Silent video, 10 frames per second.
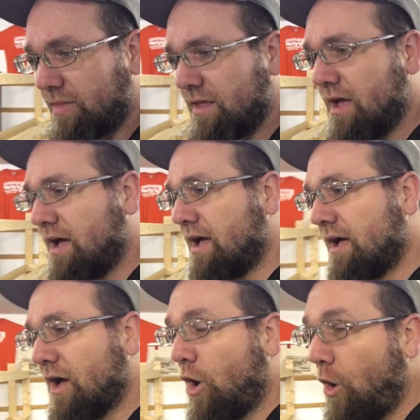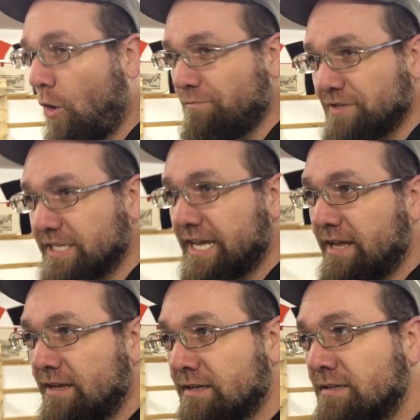uh,
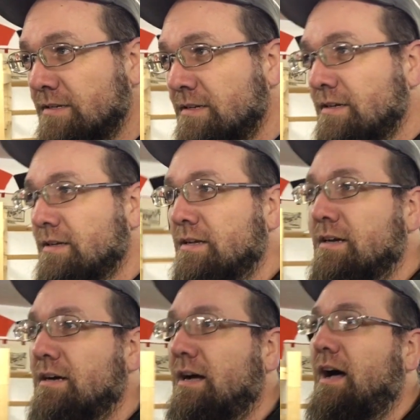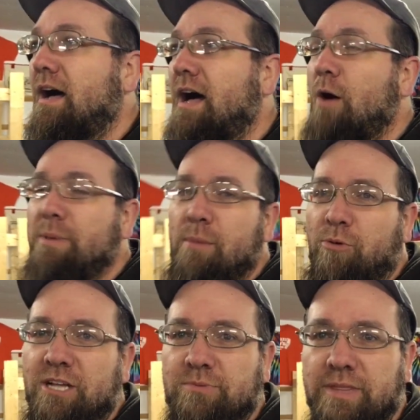hopefully uh, I'll be
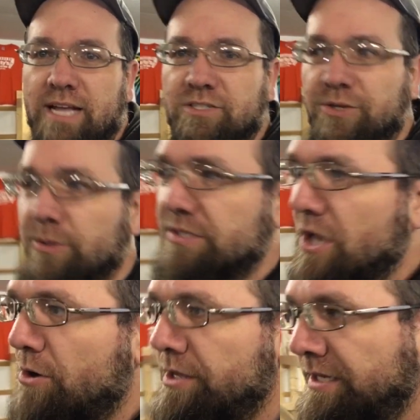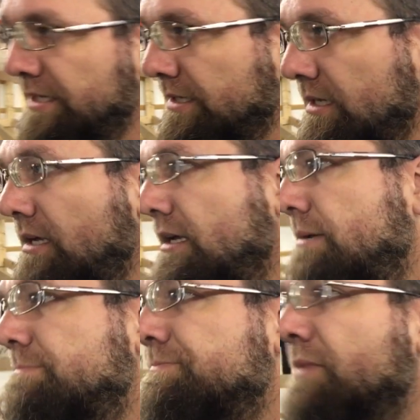impressed with that too. So
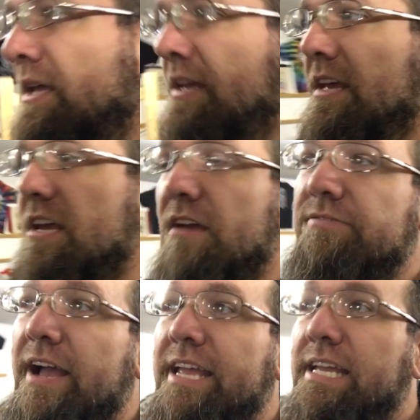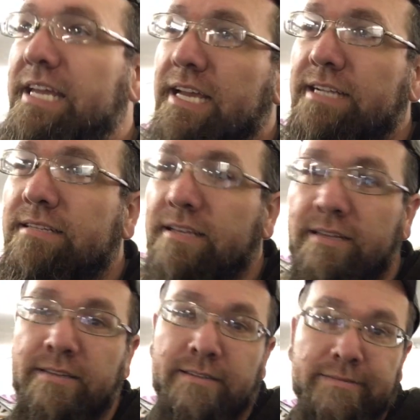um, if I can get,
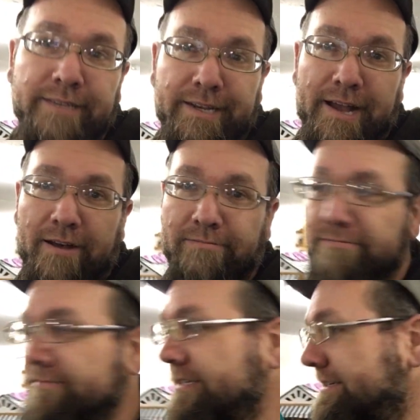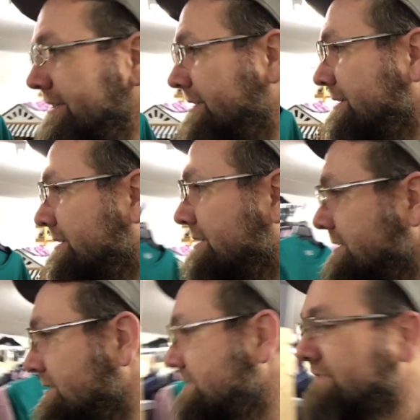you know,
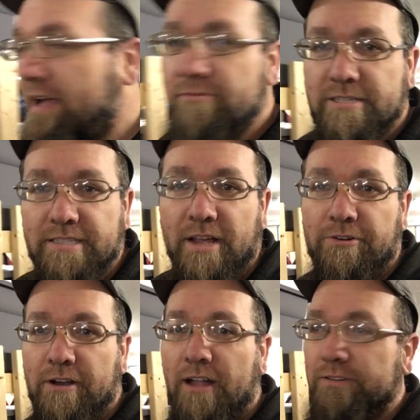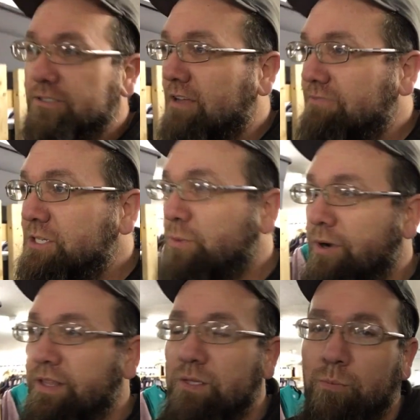five or six hundred dollars off each one
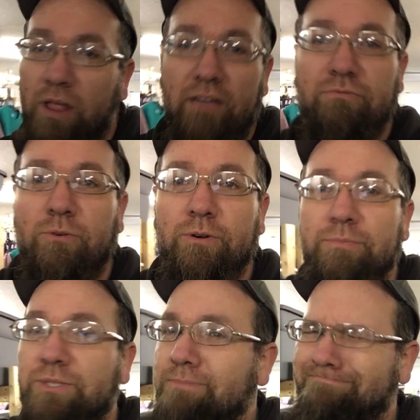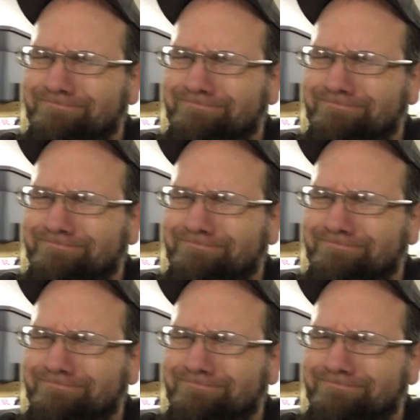of these platforms.